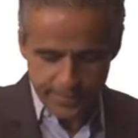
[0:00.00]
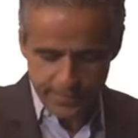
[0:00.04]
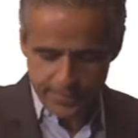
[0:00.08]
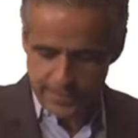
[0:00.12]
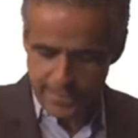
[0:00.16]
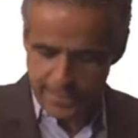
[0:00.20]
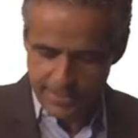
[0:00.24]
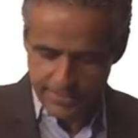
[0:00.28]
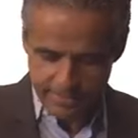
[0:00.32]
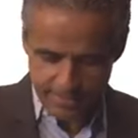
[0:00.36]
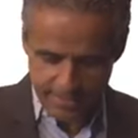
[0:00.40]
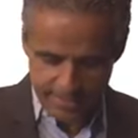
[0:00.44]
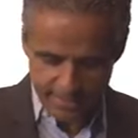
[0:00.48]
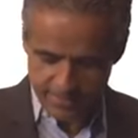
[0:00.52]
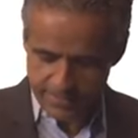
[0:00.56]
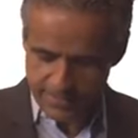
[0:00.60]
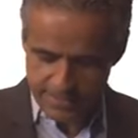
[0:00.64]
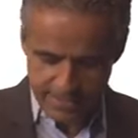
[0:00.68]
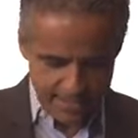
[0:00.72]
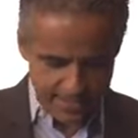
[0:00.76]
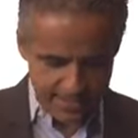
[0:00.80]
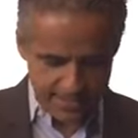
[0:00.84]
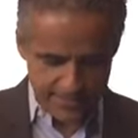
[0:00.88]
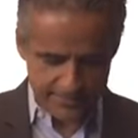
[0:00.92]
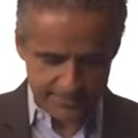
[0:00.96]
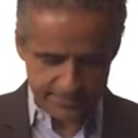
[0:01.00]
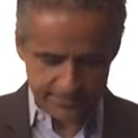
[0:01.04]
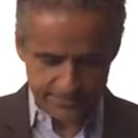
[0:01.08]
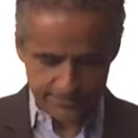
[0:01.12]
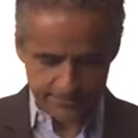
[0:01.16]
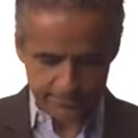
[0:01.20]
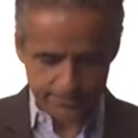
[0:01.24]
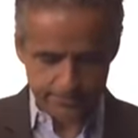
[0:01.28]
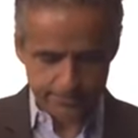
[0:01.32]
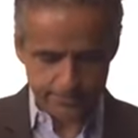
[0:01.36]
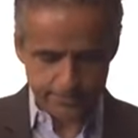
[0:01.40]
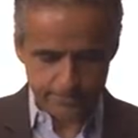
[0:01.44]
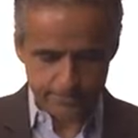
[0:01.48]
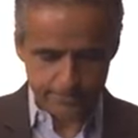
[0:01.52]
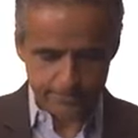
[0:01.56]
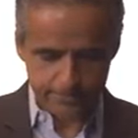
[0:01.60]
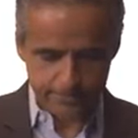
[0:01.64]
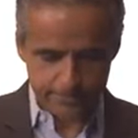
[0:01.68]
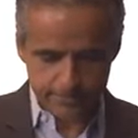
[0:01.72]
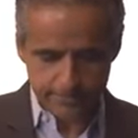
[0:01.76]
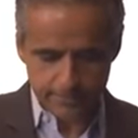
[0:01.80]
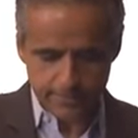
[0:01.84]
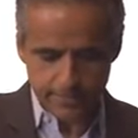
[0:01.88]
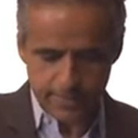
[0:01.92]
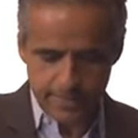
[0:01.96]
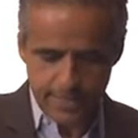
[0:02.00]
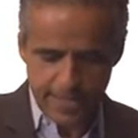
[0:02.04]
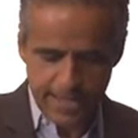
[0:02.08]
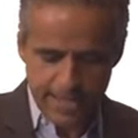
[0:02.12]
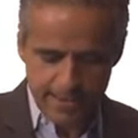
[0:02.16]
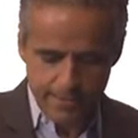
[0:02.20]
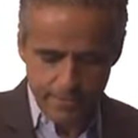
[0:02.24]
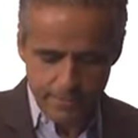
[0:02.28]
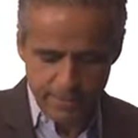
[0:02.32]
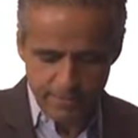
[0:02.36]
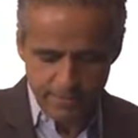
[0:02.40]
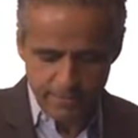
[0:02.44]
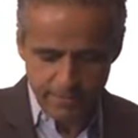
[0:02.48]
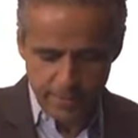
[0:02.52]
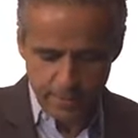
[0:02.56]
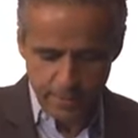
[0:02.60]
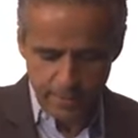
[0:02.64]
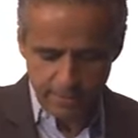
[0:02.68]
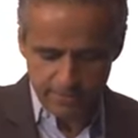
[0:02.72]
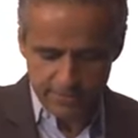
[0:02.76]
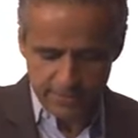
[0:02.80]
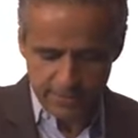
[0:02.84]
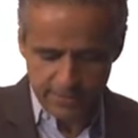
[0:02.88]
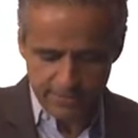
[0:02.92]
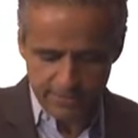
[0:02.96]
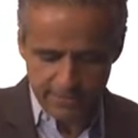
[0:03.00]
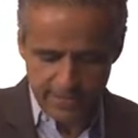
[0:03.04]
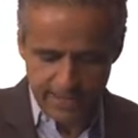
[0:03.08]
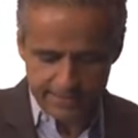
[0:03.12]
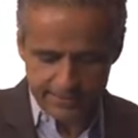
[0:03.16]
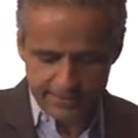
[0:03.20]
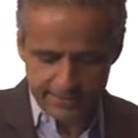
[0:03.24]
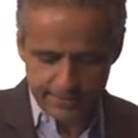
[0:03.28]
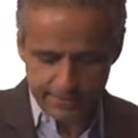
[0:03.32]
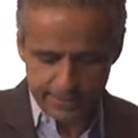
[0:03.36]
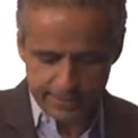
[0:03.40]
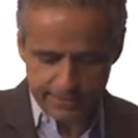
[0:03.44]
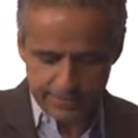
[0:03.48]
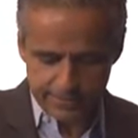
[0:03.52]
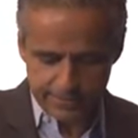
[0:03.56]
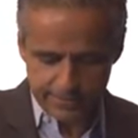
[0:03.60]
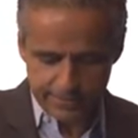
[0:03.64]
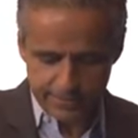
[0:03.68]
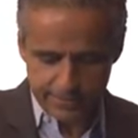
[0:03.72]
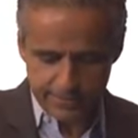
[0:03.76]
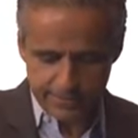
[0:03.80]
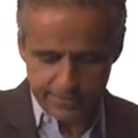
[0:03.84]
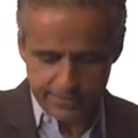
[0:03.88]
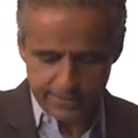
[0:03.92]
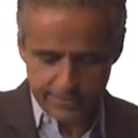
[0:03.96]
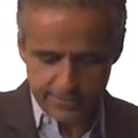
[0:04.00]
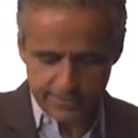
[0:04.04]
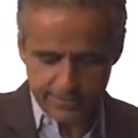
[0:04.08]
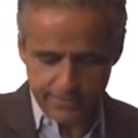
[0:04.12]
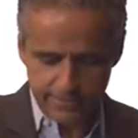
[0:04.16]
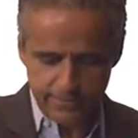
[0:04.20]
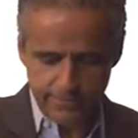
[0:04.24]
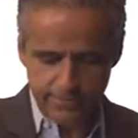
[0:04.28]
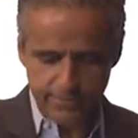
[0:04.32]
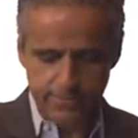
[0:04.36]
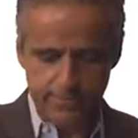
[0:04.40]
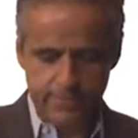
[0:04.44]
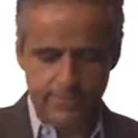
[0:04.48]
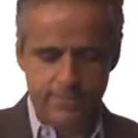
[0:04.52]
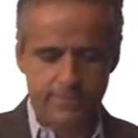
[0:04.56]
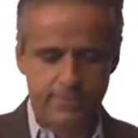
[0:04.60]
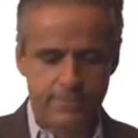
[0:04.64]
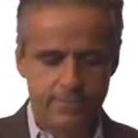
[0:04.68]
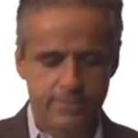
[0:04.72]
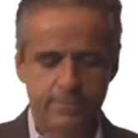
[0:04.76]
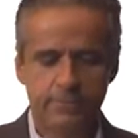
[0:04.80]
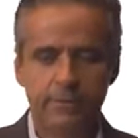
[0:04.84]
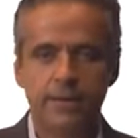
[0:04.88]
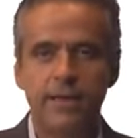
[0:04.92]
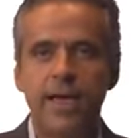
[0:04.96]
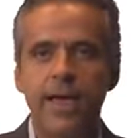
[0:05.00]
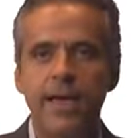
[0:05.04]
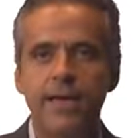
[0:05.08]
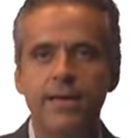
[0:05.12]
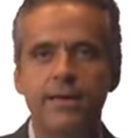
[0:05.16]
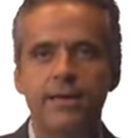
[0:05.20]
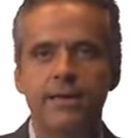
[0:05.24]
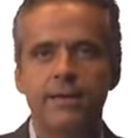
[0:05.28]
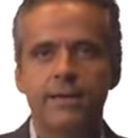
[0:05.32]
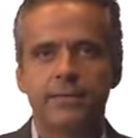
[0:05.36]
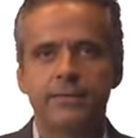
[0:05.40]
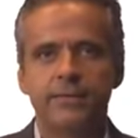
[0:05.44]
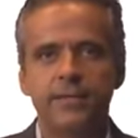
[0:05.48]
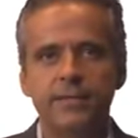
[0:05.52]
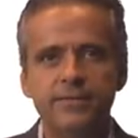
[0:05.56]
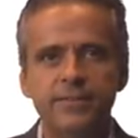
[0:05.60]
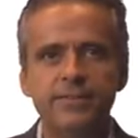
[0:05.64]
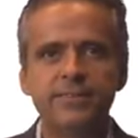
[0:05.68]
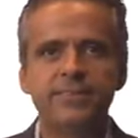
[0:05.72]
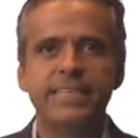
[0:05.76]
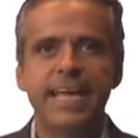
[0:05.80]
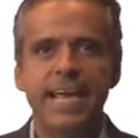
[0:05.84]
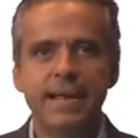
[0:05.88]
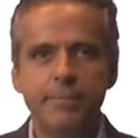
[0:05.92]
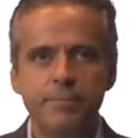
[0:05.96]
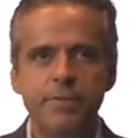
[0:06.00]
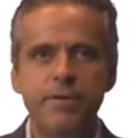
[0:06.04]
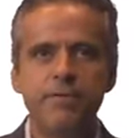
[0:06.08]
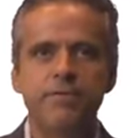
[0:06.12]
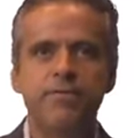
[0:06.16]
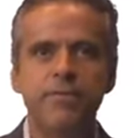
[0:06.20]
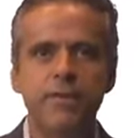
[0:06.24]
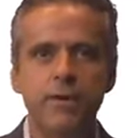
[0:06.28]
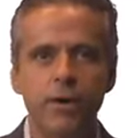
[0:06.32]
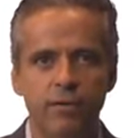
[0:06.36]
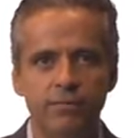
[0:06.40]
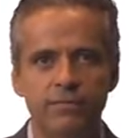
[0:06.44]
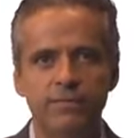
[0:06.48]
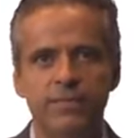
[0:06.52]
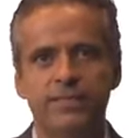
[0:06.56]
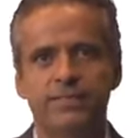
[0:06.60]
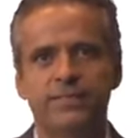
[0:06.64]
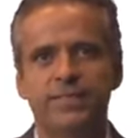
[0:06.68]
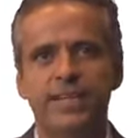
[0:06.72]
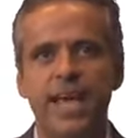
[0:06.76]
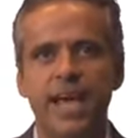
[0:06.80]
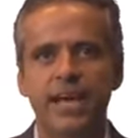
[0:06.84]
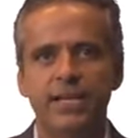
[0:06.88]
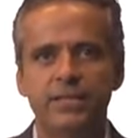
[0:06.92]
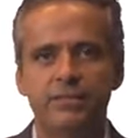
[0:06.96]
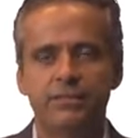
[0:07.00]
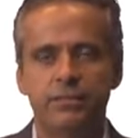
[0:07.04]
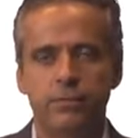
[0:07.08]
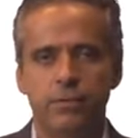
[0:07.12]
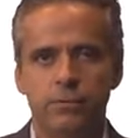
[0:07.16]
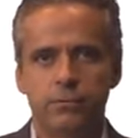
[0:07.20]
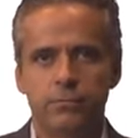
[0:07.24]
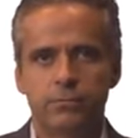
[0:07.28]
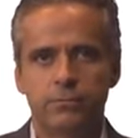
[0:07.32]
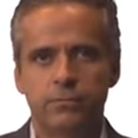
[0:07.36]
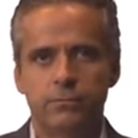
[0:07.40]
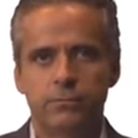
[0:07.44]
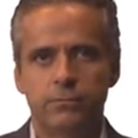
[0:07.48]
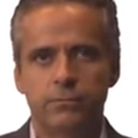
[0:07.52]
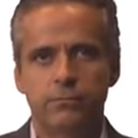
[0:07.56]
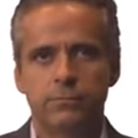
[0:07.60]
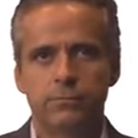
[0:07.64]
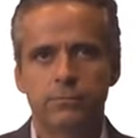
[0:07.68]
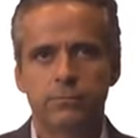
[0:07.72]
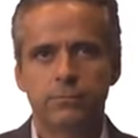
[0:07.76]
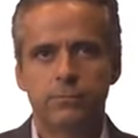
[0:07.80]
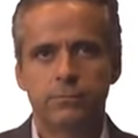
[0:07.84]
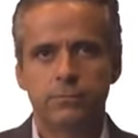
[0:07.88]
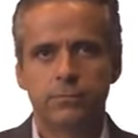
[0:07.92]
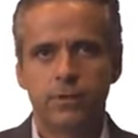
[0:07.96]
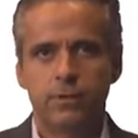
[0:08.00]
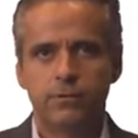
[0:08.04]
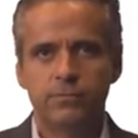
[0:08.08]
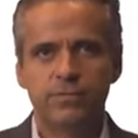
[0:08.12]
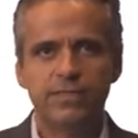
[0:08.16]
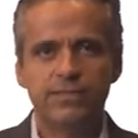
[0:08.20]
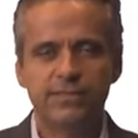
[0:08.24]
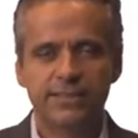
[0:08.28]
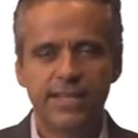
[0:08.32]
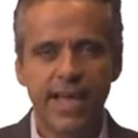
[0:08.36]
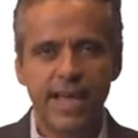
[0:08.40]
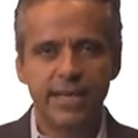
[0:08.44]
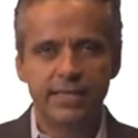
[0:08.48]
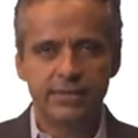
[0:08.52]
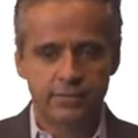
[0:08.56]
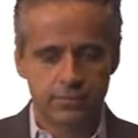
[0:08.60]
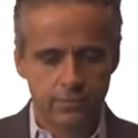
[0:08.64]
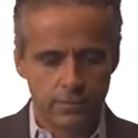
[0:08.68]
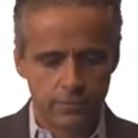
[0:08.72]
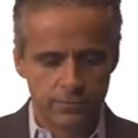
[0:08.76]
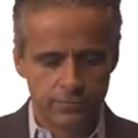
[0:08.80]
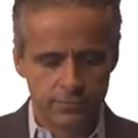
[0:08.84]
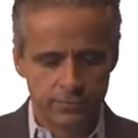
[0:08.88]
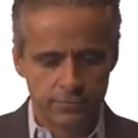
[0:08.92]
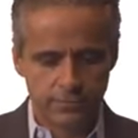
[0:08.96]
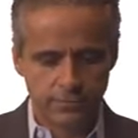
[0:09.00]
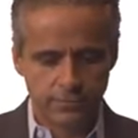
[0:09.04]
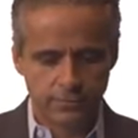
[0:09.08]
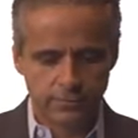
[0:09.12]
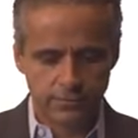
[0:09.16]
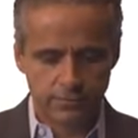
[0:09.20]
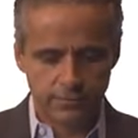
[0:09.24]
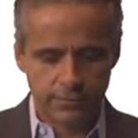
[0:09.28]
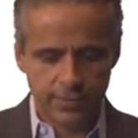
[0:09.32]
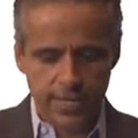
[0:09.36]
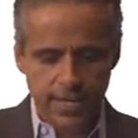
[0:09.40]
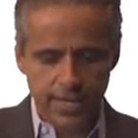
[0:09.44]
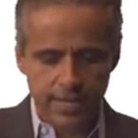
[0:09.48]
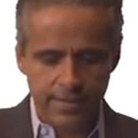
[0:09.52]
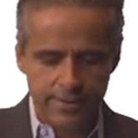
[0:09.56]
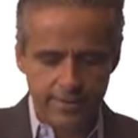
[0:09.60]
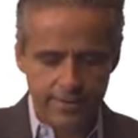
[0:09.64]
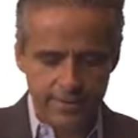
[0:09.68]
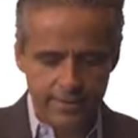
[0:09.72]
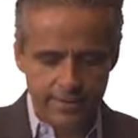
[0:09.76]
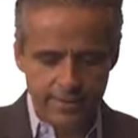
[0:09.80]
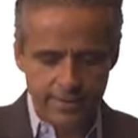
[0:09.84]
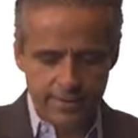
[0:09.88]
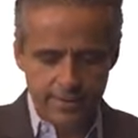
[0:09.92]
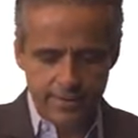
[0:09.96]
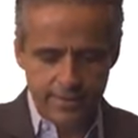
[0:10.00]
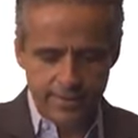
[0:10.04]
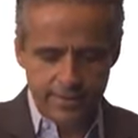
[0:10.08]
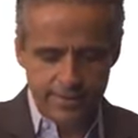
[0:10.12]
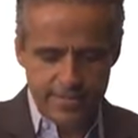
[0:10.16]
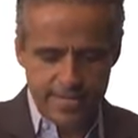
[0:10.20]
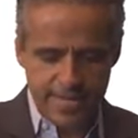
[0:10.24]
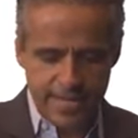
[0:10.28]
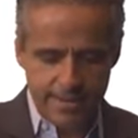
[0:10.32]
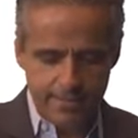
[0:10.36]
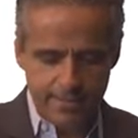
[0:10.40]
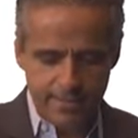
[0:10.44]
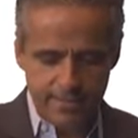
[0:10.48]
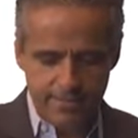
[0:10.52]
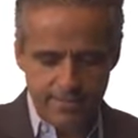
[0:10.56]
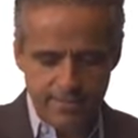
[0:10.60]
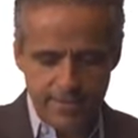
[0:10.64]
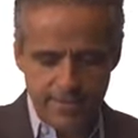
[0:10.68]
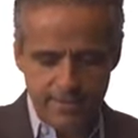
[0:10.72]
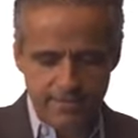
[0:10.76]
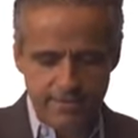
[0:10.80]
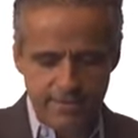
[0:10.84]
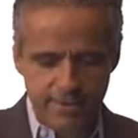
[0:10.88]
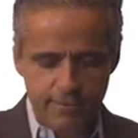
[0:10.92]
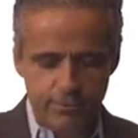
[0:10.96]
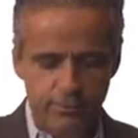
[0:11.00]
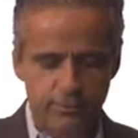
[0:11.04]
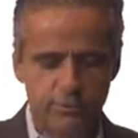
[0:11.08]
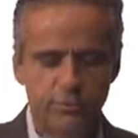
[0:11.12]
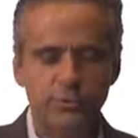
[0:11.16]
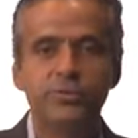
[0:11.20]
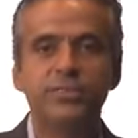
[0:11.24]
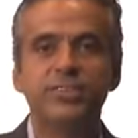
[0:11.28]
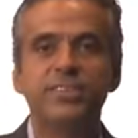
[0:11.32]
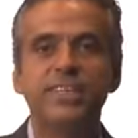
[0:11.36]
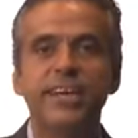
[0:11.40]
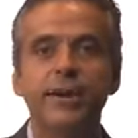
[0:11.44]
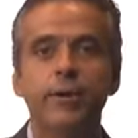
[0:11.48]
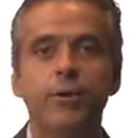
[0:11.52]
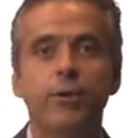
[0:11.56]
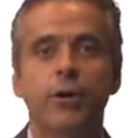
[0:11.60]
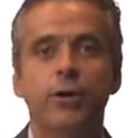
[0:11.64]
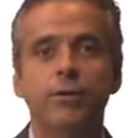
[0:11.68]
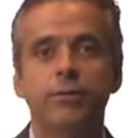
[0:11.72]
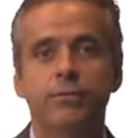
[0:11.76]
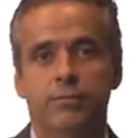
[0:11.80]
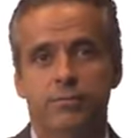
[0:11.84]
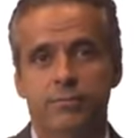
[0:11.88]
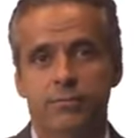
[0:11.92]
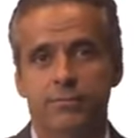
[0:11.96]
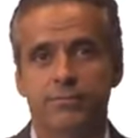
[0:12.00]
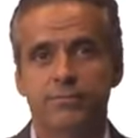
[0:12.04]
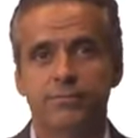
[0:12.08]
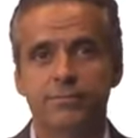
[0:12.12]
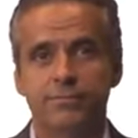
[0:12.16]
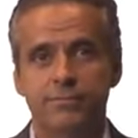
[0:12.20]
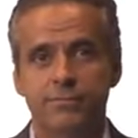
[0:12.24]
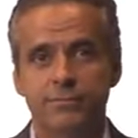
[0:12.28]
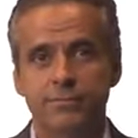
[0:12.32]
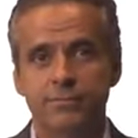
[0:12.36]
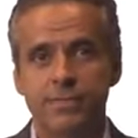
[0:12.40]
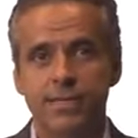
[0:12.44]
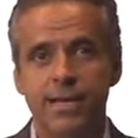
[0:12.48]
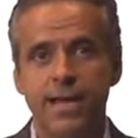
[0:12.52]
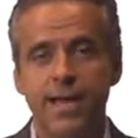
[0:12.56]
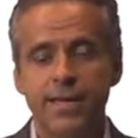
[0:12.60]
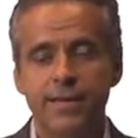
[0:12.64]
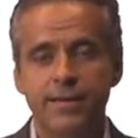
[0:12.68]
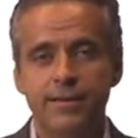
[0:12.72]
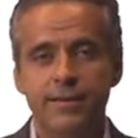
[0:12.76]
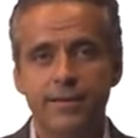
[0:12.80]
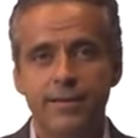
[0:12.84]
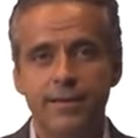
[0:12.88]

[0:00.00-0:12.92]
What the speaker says: This is the NPV of the investment, okay? This is the NPV of this cash flow, of these cash flows, okay? The NPV is equal to 0, okay?